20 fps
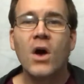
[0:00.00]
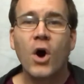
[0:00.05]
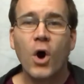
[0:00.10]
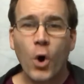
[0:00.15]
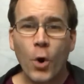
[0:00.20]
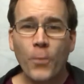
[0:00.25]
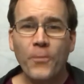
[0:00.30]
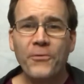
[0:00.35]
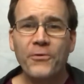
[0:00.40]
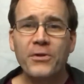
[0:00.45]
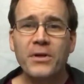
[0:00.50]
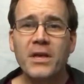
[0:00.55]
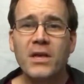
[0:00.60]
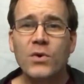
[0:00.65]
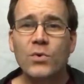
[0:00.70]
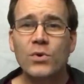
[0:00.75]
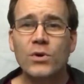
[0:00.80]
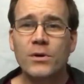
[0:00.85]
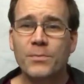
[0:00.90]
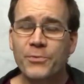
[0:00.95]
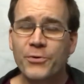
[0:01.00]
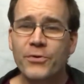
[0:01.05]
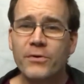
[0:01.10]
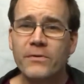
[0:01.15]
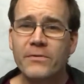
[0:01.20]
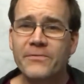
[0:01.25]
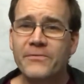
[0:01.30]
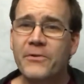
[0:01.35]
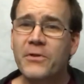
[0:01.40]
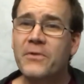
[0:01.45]
Hopefully you were
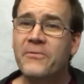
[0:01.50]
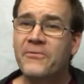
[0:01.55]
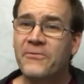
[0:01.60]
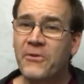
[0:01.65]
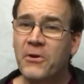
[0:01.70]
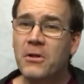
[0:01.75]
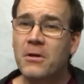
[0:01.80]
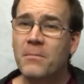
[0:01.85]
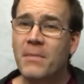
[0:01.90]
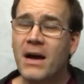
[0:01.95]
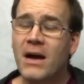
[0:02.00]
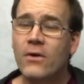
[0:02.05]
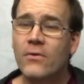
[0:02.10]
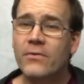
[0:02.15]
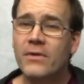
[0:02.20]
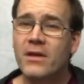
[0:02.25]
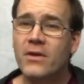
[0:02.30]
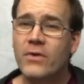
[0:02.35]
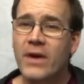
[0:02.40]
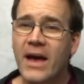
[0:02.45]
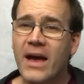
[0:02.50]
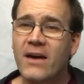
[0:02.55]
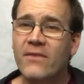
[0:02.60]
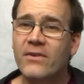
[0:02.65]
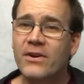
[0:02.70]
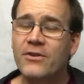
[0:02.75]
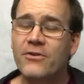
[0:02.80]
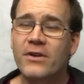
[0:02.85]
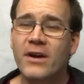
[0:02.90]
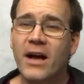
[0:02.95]
approved for the full amount that you
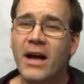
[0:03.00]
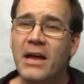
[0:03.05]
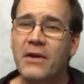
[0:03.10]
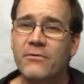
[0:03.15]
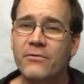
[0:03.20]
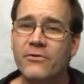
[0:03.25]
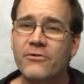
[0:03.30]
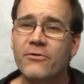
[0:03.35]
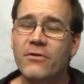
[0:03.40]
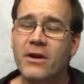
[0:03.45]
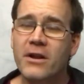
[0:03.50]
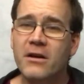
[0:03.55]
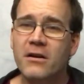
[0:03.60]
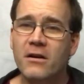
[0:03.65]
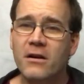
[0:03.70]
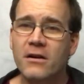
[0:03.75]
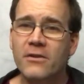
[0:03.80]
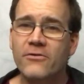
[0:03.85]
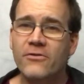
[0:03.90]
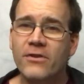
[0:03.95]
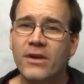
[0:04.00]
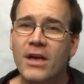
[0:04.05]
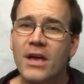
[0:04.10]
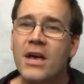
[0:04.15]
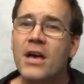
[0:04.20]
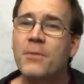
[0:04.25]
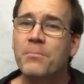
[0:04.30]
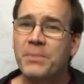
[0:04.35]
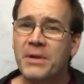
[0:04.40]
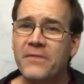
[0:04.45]
have on your high interest credit cards.
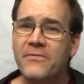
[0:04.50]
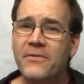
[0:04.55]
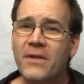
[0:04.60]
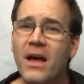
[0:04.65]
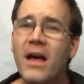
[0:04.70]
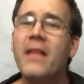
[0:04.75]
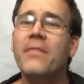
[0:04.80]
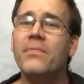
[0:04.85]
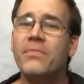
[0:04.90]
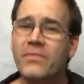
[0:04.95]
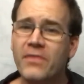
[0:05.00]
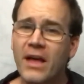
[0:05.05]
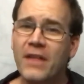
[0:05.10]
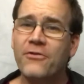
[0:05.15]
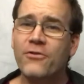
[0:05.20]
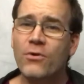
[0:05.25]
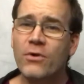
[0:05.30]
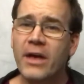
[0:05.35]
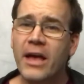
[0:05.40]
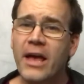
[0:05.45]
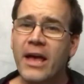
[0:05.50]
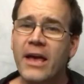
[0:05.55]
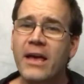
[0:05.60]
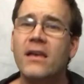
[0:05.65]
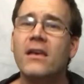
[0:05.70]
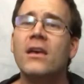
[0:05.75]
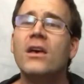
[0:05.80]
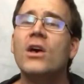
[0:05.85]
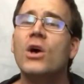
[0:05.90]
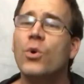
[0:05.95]
But if not, that's okay.
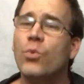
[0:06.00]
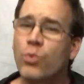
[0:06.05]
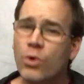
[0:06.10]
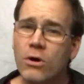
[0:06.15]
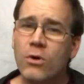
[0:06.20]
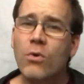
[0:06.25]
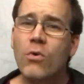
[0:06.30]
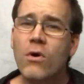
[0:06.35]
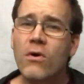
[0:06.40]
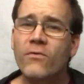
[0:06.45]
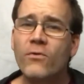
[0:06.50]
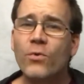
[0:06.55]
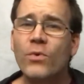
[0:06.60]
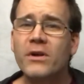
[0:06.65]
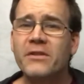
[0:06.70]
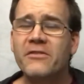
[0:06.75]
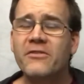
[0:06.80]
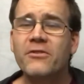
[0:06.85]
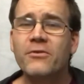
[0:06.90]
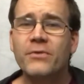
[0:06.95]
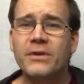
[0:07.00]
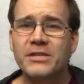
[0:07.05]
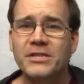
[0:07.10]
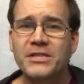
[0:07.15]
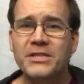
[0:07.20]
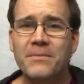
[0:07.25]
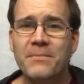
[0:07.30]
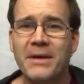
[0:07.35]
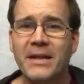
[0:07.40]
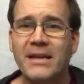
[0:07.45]
We'll go over what to do in
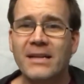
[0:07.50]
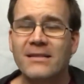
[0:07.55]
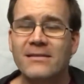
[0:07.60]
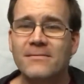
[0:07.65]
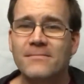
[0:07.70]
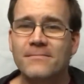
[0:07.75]
just a minute.